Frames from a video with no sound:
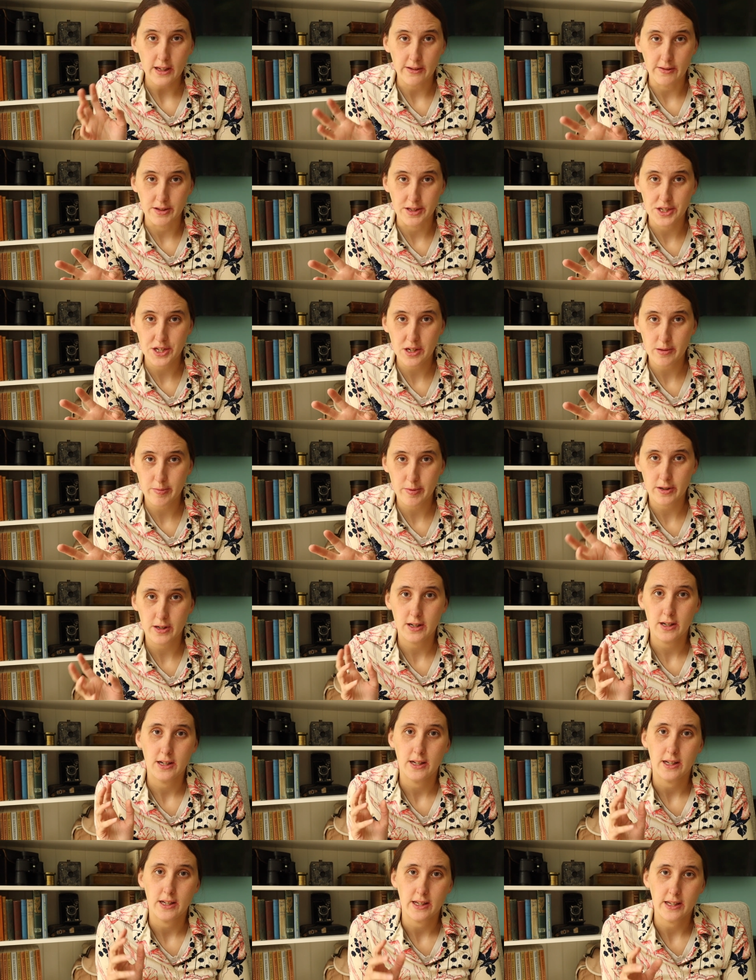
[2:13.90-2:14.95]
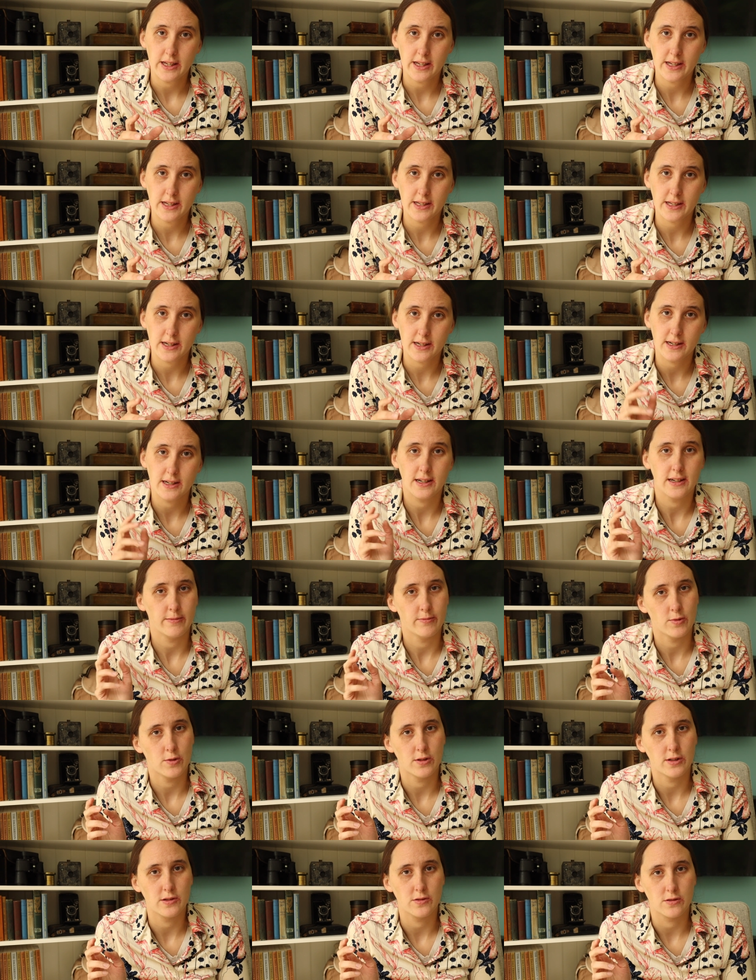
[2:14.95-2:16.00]
It was cheaper, easier, and
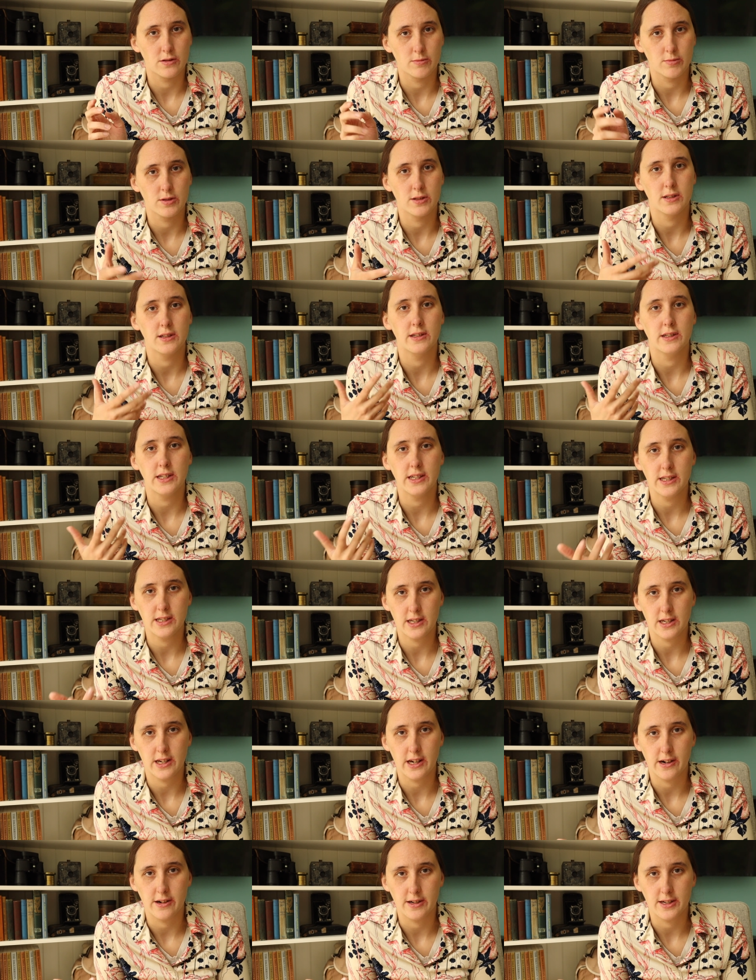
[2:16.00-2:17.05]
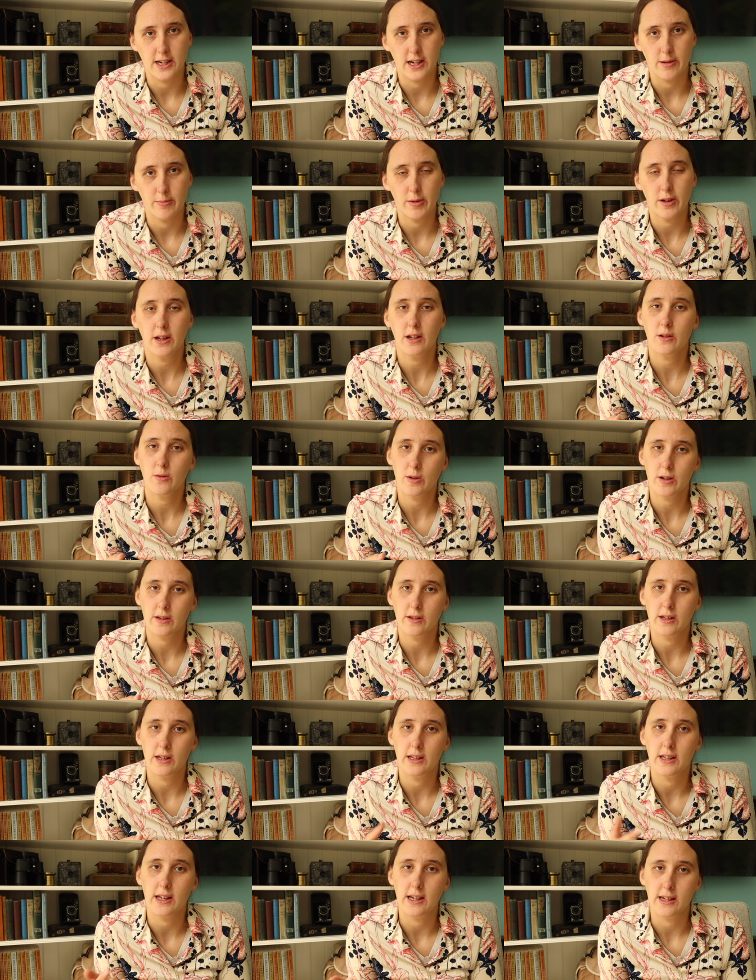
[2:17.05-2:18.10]
more durable than daguerreotype, and
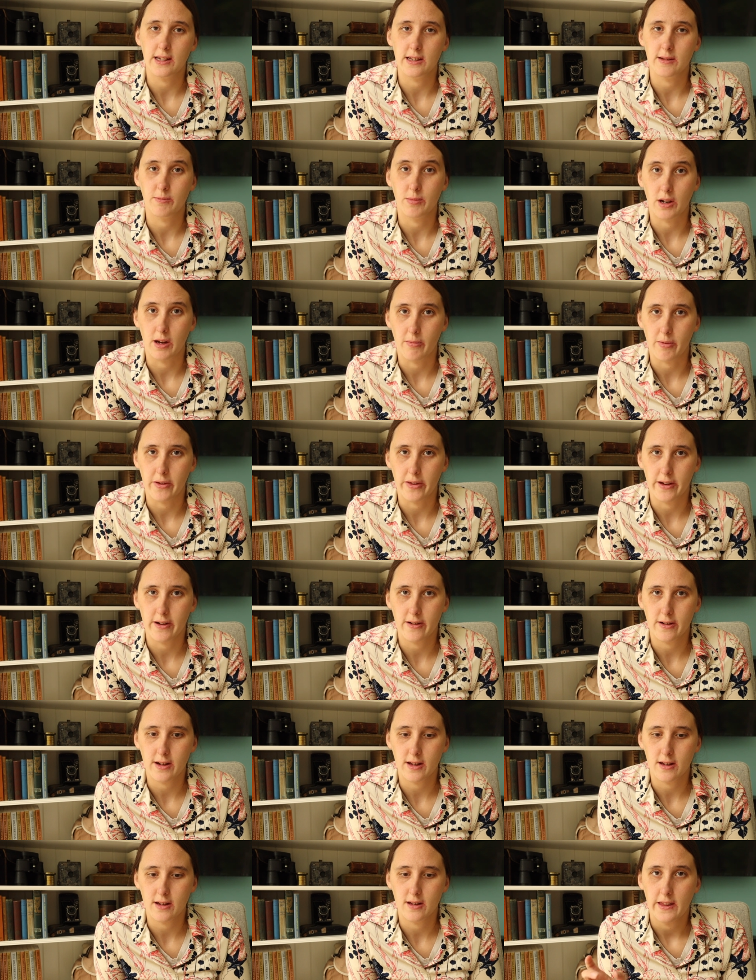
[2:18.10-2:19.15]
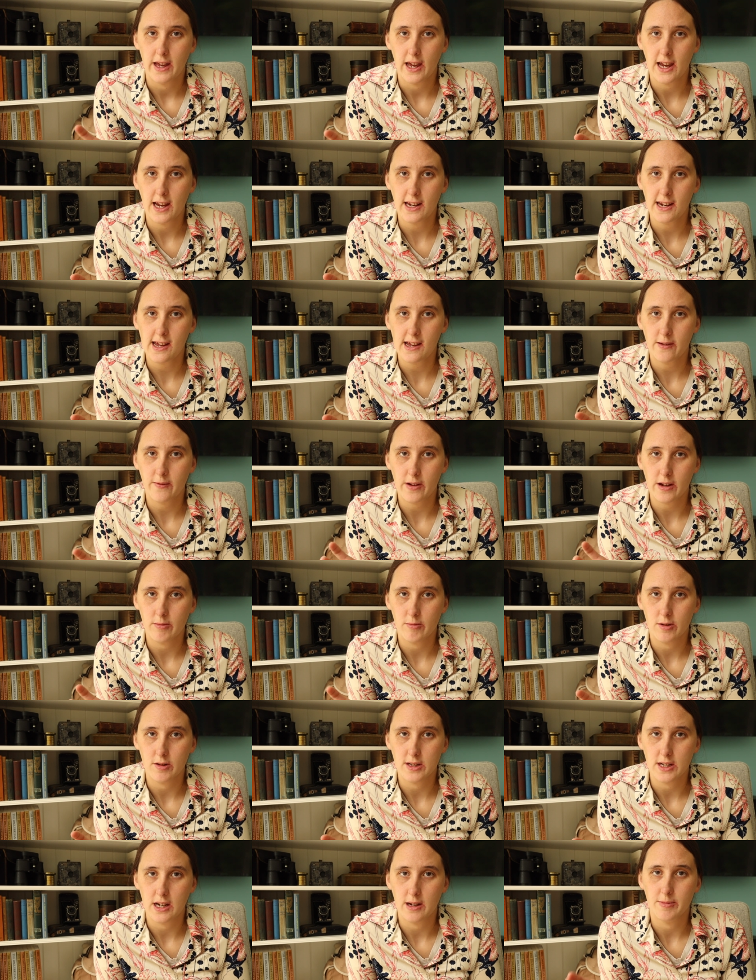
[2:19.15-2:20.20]
quickly gained in popularity. The heyday of
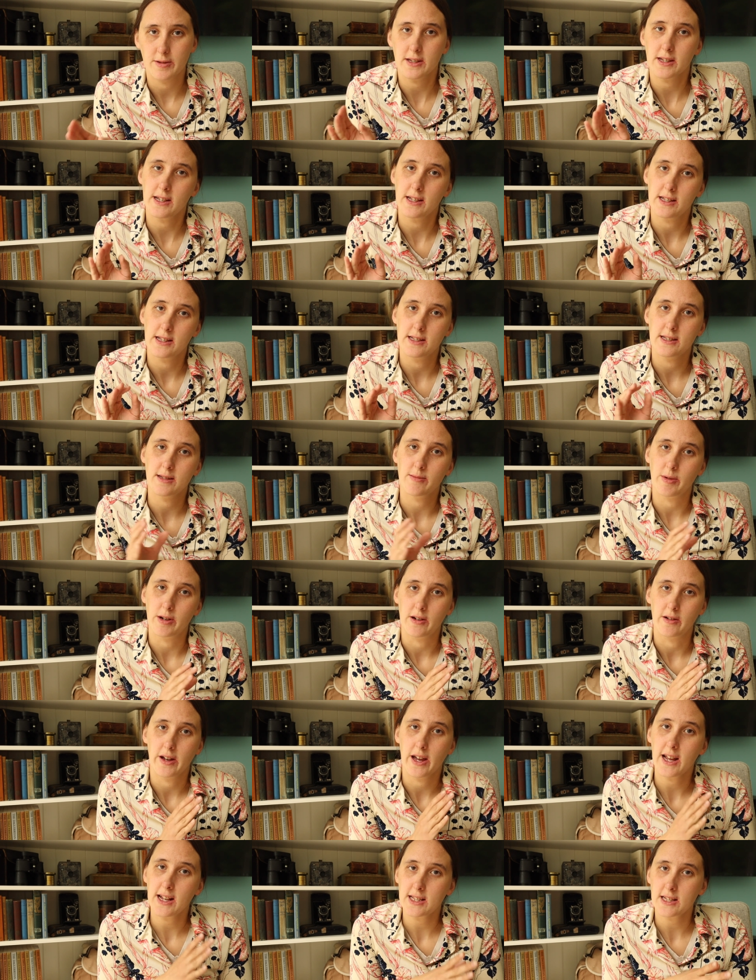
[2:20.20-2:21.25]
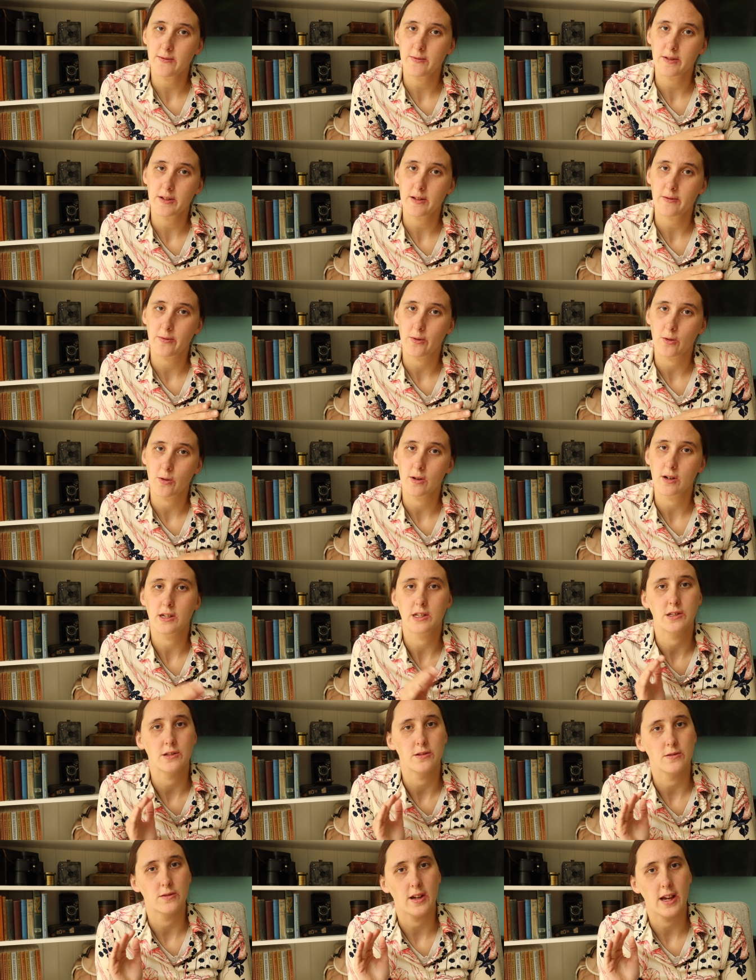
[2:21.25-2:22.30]
ambrotypes is about eighteen fifty-four
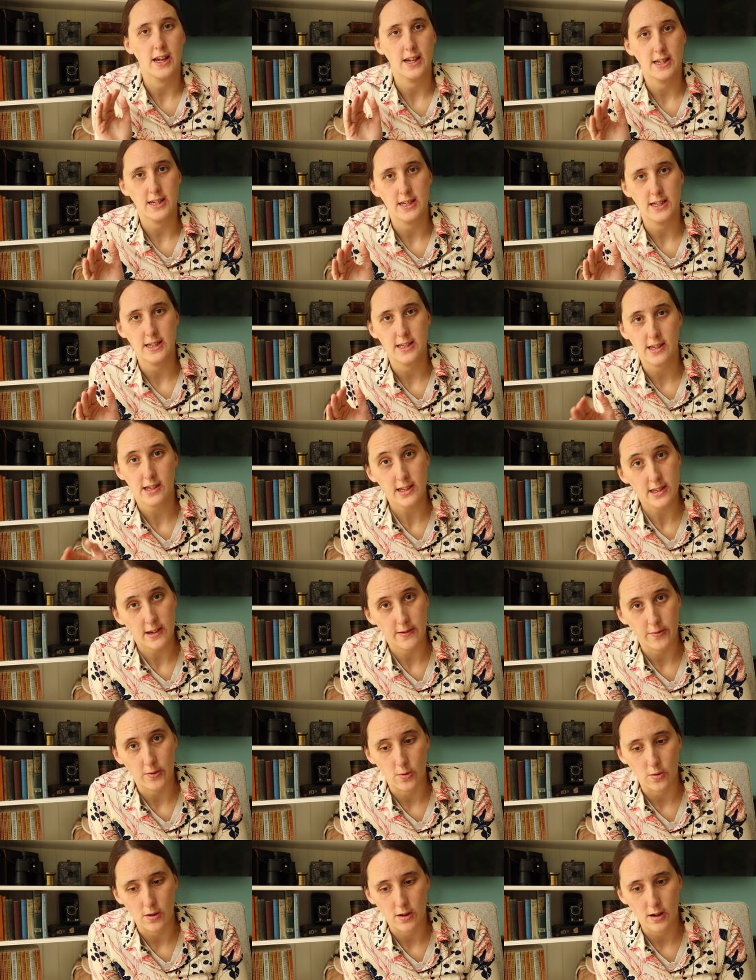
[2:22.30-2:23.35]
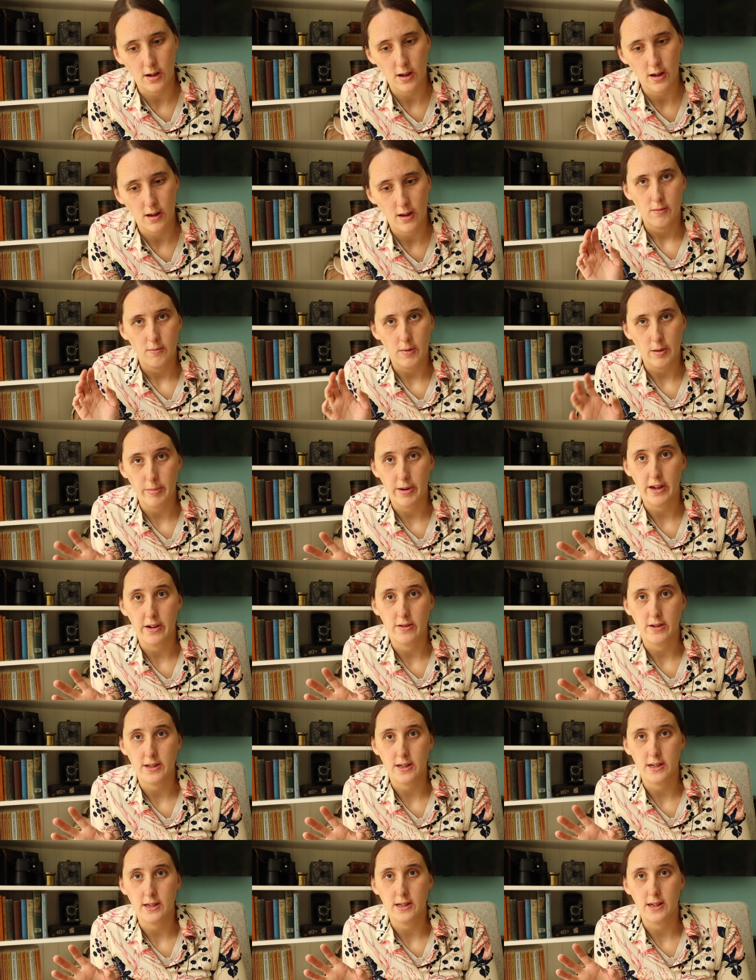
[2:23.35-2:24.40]
to eighteen sixty-four. My
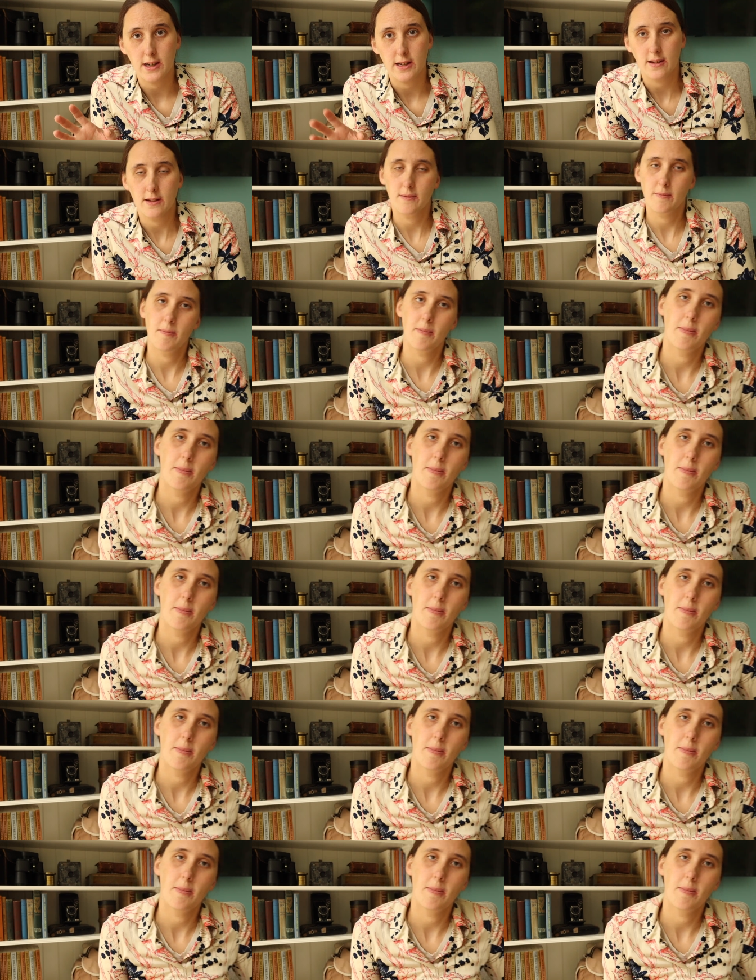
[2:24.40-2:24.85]
battery's gonna die.